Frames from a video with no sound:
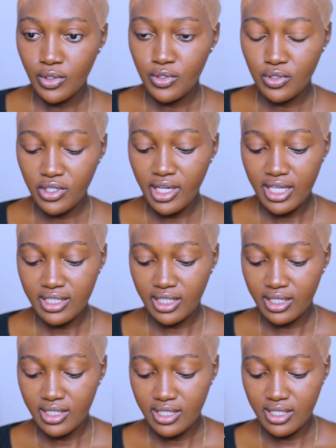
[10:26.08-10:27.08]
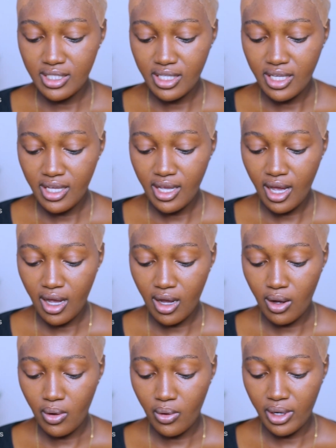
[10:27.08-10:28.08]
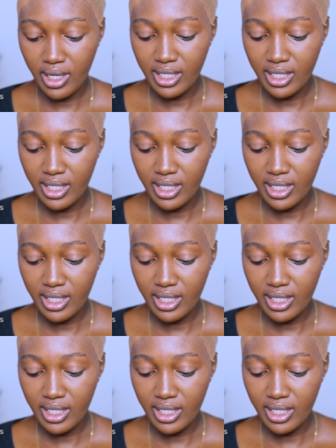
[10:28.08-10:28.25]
so you guys can see how